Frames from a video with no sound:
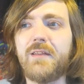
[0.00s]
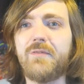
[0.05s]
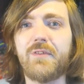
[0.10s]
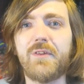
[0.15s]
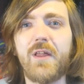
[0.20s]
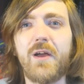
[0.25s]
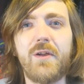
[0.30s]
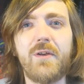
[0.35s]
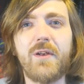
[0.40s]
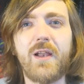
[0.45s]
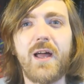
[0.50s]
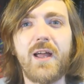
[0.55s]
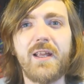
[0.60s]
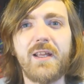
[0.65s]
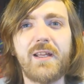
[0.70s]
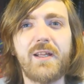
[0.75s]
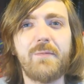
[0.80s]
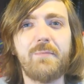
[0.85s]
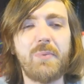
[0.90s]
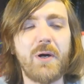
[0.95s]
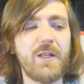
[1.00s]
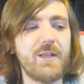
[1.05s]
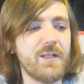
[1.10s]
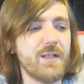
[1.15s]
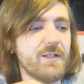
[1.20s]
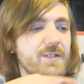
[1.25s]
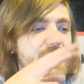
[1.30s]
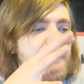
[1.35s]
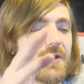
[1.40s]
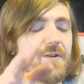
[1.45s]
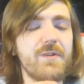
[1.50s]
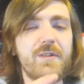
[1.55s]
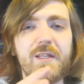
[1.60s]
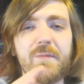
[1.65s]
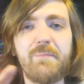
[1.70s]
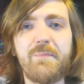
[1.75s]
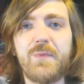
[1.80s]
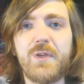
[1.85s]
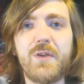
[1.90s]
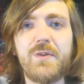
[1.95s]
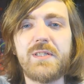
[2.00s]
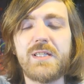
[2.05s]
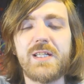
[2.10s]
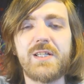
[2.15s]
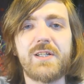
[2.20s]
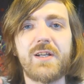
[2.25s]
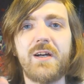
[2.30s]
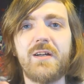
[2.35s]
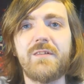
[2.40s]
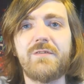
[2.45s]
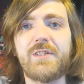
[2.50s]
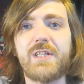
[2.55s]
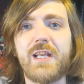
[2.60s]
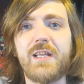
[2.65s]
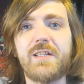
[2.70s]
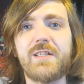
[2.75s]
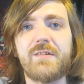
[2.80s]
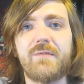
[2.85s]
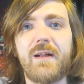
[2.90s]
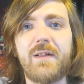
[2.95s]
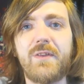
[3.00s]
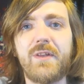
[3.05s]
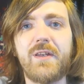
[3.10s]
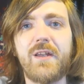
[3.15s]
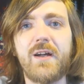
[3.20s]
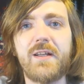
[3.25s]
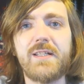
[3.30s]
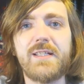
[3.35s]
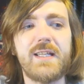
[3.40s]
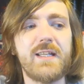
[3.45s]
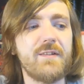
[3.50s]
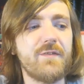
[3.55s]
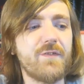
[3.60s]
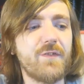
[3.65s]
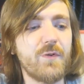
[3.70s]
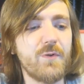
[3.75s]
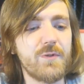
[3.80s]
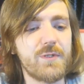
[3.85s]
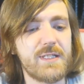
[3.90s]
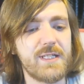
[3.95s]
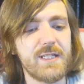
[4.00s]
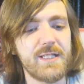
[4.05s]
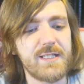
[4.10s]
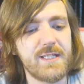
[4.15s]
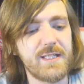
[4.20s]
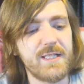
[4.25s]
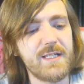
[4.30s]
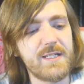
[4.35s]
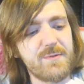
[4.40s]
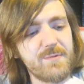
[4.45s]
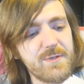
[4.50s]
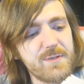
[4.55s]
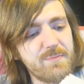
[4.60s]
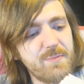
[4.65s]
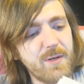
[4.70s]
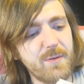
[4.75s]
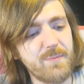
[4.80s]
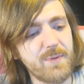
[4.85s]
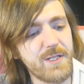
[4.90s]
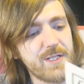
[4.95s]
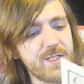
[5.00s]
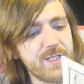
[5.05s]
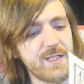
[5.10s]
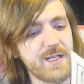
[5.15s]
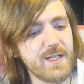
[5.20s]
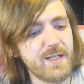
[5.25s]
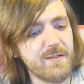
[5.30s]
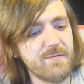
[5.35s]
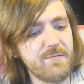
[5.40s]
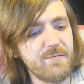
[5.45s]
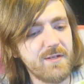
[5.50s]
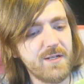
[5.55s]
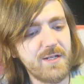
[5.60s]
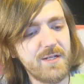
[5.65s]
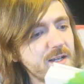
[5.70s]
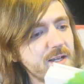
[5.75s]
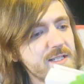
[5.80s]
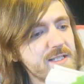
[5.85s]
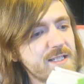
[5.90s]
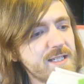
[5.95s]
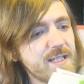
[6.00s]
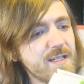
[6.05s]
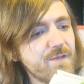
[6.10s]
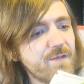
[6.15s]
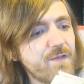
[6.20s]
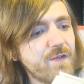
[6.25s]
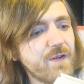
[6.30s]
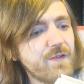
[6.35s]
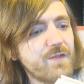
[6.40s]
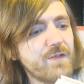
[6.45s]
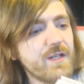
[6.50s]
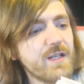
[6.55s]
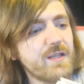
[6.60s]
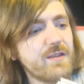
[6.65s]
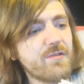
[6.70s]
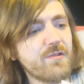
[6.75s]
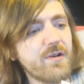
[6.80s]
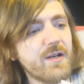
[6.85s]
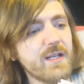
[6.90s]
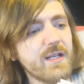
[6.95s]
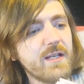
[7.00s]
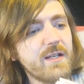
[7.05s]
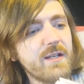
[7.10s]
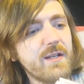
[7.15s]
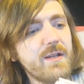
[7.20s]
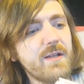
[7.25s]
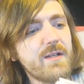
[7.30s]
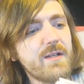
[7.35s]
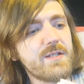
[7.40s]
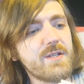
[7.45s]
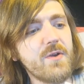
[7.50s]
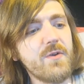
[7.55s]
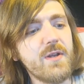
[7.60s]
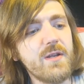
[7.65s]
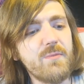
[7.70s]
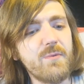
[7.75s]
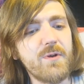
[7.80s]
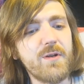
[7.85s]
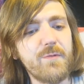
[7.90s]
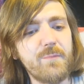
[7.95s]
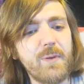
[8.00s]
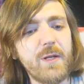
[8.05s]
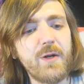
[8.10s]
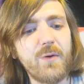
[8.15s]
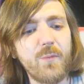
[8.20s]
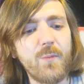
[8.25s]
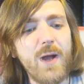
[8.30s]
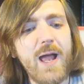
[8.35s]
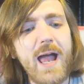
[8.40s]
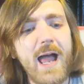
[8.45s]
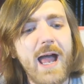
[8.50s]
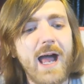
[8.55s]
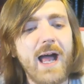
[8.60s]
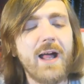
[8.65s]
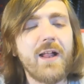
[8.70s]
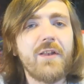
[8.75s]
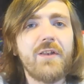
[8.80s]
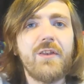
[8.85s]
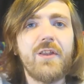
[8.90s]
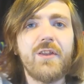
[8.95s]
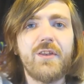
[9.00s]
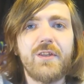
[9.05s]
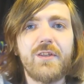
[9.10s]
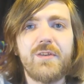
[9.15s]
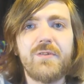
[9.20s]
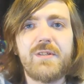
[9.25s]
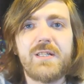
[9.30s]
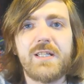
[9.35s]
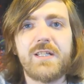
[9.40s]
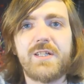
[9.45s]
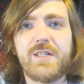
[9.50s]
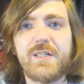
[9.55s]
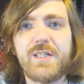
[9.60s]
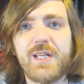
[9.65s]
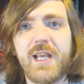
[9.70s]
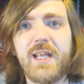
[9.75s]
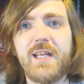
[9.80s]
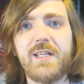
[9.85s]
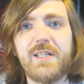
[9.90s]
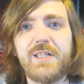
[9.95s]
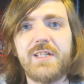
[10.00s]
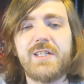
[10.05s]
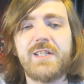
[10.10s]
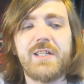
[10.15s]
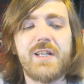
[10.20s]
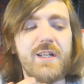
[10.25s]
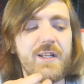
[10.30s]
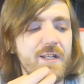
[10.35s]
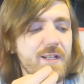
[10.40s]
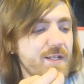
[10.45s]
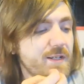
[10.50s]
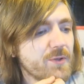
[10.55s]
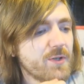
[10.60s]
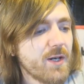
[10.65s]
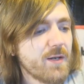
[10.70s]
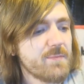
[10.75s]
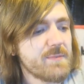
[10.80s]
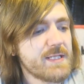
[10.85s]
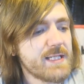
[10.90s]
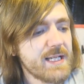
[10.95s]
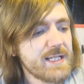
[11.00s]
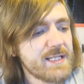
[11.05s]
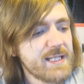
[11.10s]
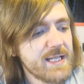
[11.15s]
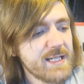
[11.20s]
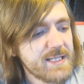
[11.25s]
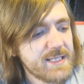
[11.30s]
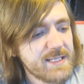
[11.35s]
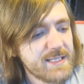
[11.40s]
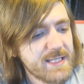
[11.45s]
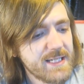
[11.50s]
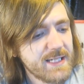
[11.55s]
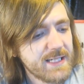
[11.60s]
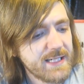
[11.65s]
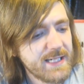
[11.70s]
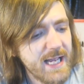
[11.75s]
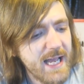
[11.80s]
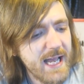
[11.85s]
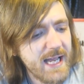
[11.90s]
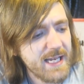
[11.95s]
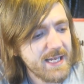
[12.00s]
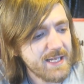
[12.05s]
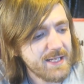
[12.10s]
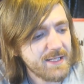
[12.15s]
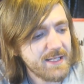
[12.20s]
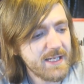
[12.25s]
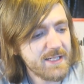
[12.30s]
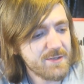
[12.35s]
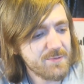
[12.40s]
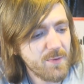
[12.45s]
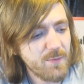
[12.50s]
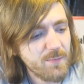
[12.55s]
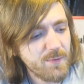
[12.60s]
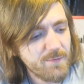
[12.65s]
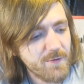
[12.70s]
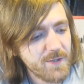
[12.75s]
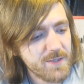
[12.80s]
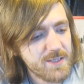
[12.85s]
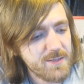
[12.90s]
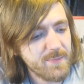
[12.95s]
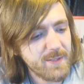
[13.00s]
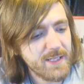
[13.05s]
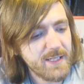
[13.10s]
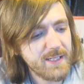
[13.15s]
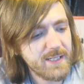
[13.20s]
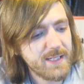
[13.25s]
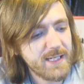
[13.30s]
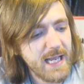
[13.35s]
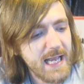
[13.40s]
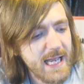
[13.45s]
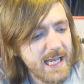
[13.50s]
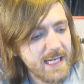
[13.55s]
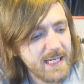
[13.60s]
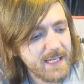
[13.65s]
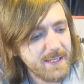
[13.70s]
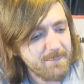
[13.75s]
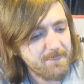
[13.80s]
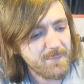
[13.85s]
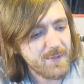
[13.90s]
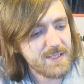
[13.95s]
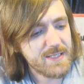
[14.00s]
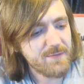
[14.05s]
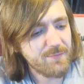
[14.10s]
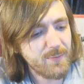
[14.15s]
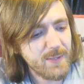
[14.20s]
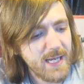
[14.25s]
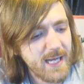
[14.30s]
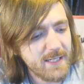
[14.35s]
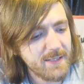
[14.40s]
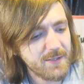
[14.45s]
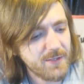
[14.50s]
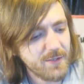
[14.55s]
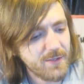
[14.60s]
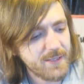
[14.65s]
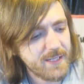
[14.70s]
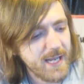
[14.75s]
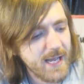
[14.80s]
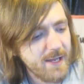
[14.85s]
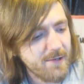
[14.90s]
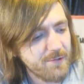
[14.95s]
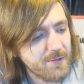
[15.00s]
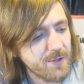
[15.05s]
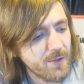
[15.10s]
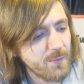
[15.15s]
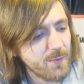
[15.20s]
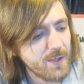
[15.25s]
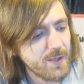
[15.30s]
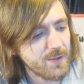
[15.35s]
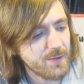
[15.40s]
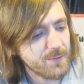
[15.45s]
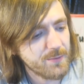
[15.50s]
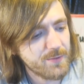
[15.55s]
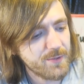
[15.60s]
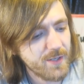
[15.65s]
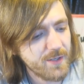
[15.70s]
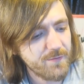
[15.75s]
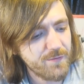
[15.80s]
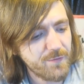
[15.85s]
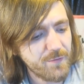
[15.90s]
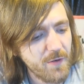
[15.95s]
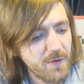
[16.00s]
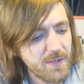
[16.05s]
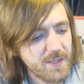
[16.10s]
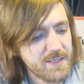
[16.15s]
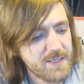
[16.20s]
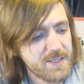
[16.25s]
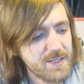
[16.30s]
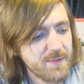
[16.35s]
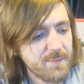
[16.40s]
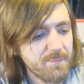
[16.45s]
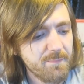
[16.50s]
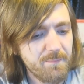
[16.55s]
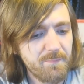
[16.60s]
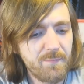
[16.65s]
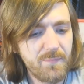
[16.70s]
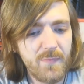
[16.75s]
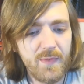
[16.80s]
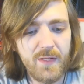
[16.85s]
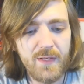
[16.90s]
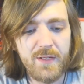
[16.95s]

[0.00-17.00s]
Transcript: Even though, like, by the, so the usage kind of changed around the nineteen forties, and this was published in nineteen fifty-three. So he would have been aware that the usage had changed. Puddleglum says this: "Gay, that's what we've got to be, gay, as if we hadn't got a care in the world, and frolicsome."